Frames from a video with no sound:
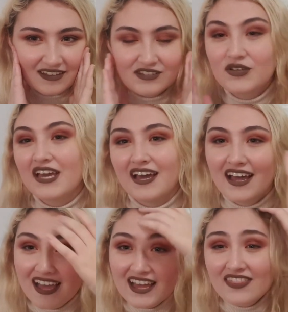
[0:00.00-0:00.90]
so yeah,
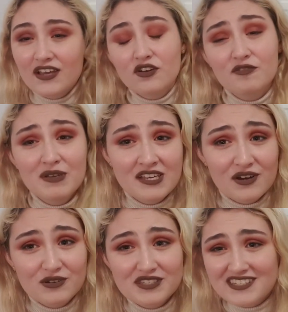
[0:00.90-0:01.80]
they could have been
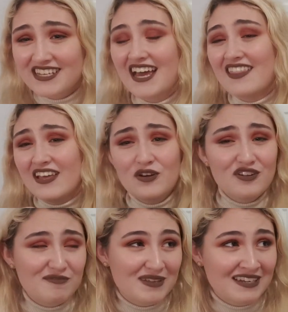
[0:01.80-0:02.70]
ghosts, they could
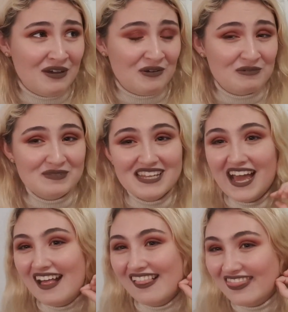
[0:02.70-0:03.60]
have been gnomes,
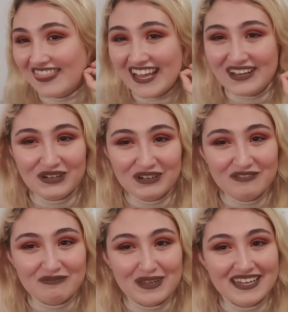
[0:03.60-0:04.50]
they could
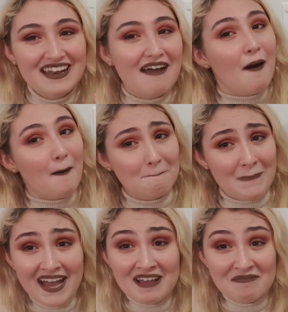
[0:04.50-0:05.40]
have been my